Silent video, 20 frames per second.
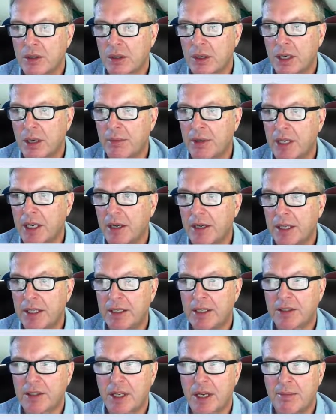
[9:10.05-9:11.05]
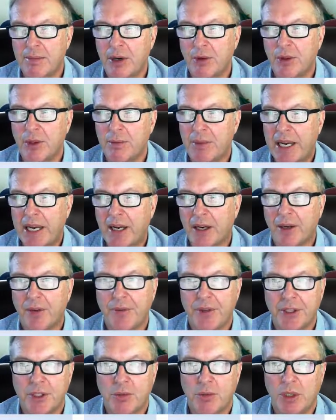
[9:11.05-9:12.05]
and it looks like
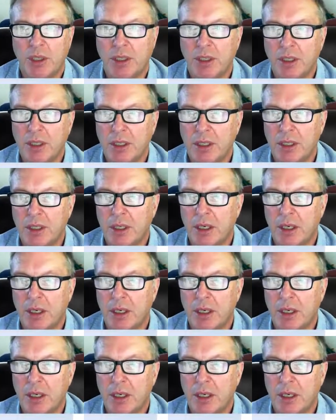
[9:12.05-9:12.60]
it's coming out.